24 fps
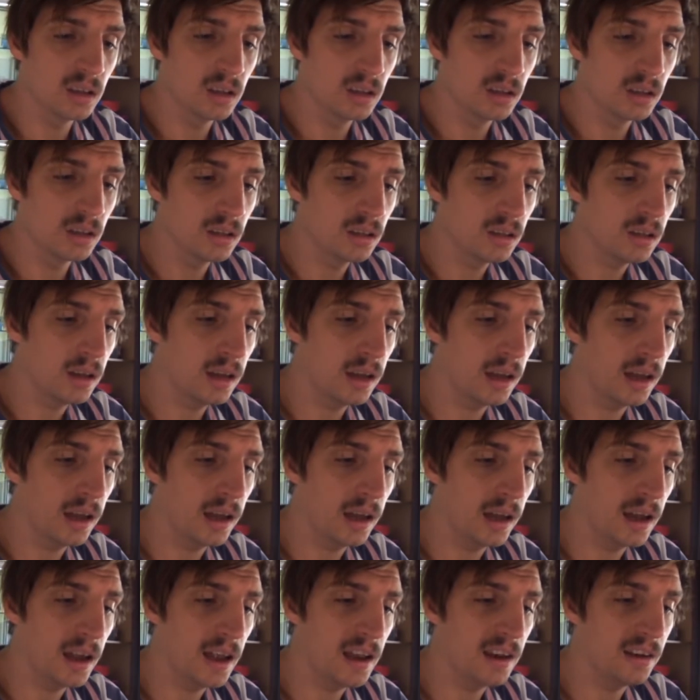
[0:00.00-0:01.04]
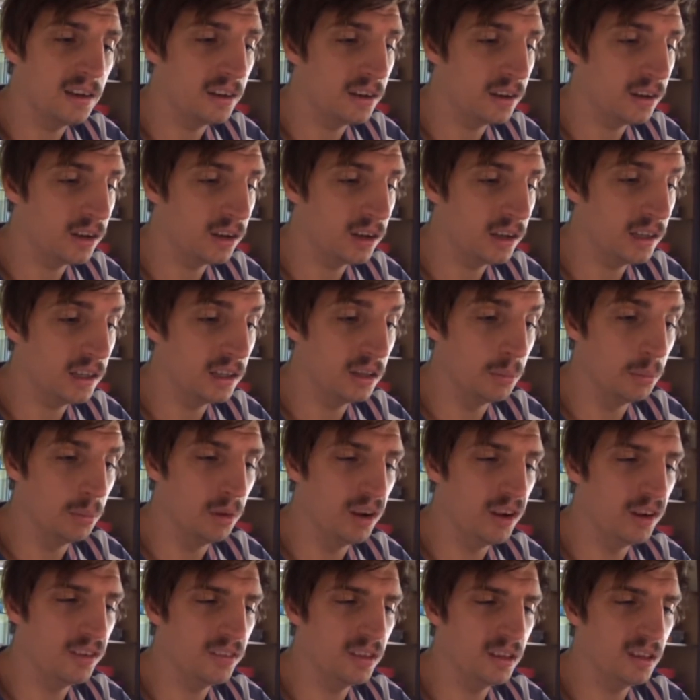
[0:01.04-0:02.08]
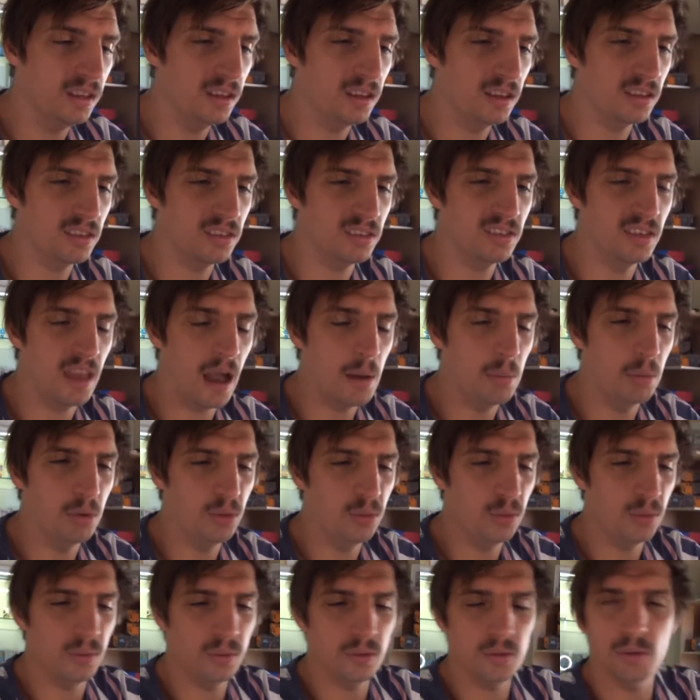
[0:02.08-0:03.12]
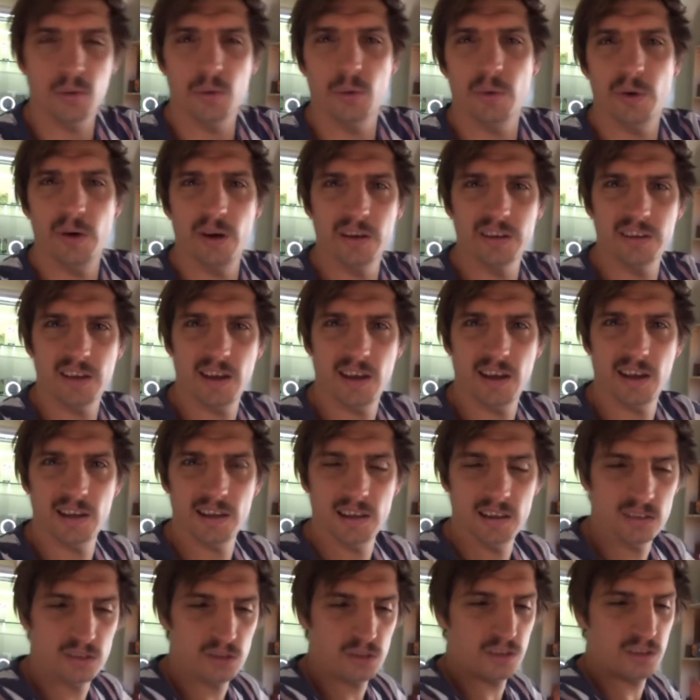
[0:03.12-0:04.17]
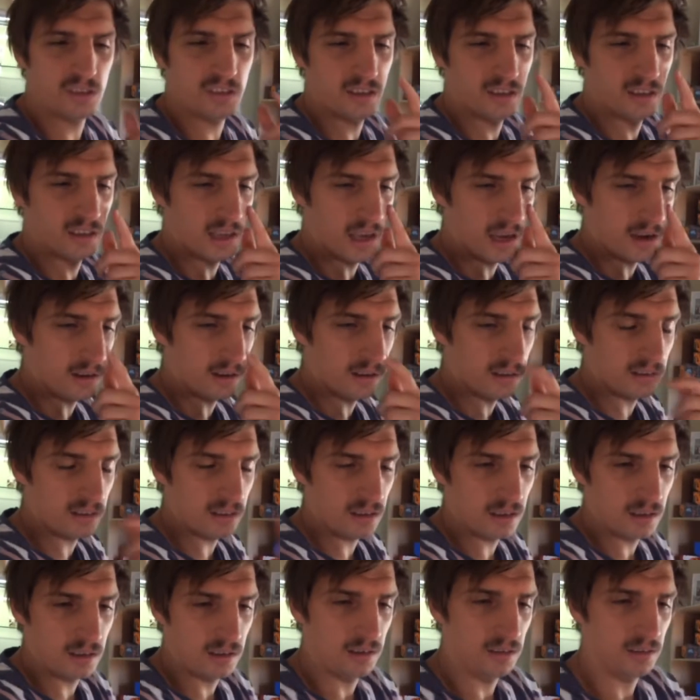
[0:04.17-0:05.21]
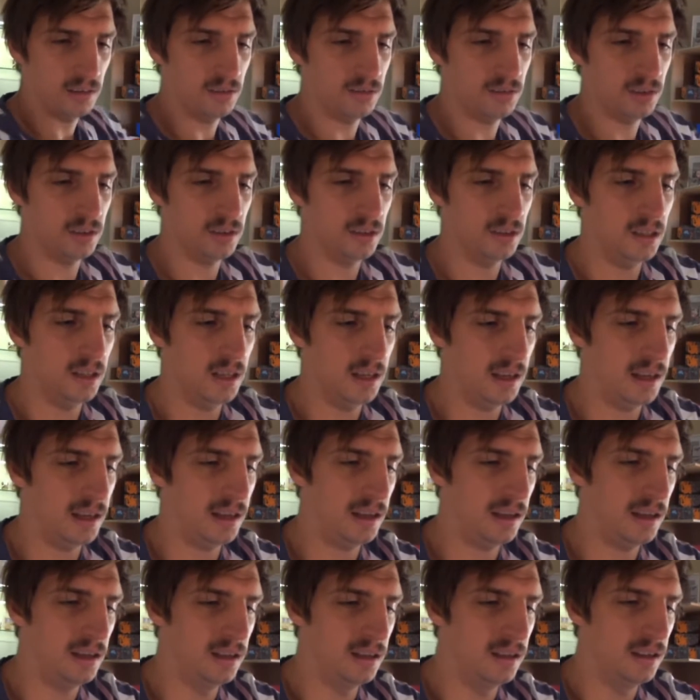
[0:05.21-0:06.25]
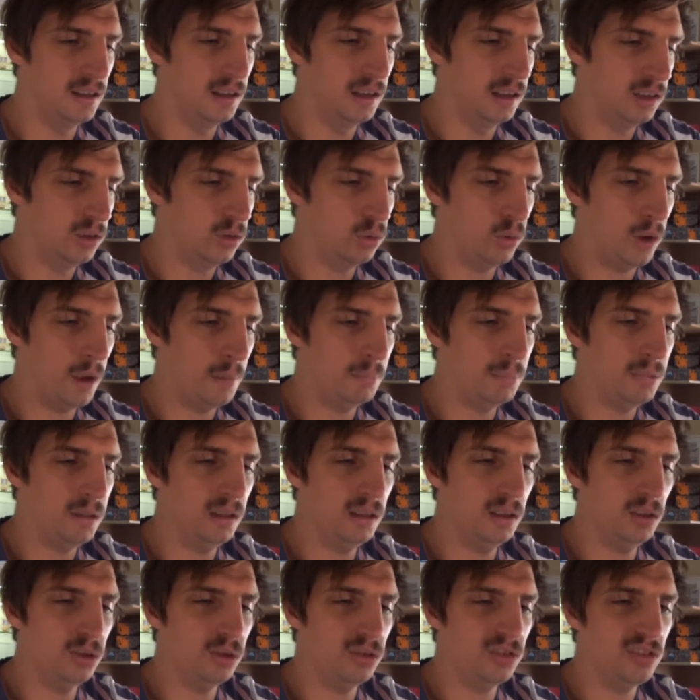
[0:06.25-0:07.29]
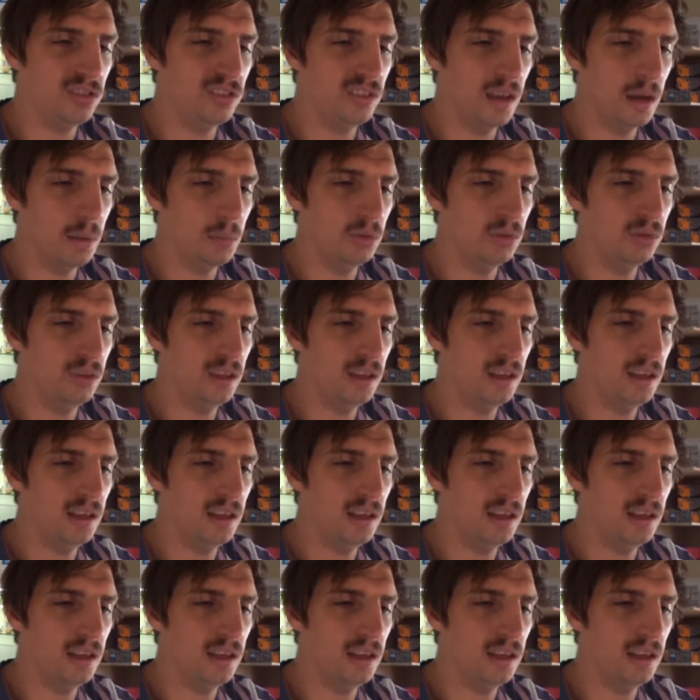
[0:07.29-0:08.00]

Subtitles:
And in the movie, the Snubble, quite an interesting character, a very grumpy little Snubble there.